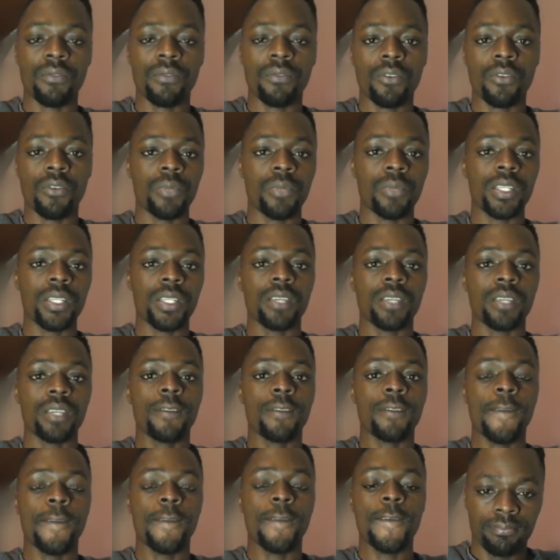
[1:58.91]
meeting.
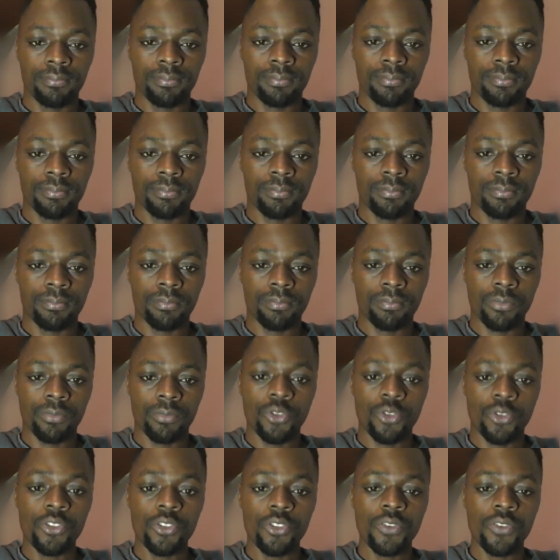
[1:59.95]
You
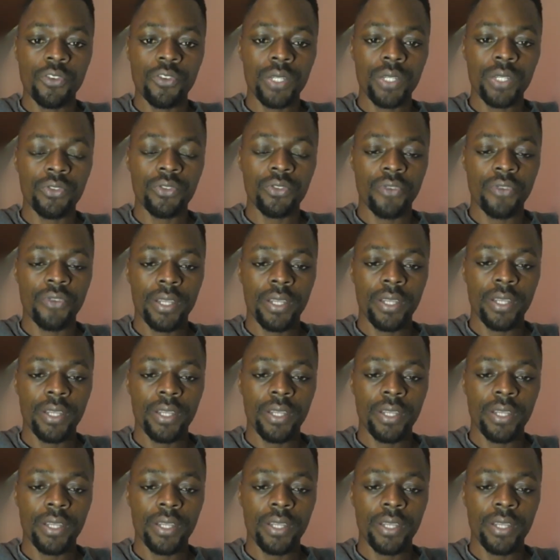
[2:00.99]
also want to try to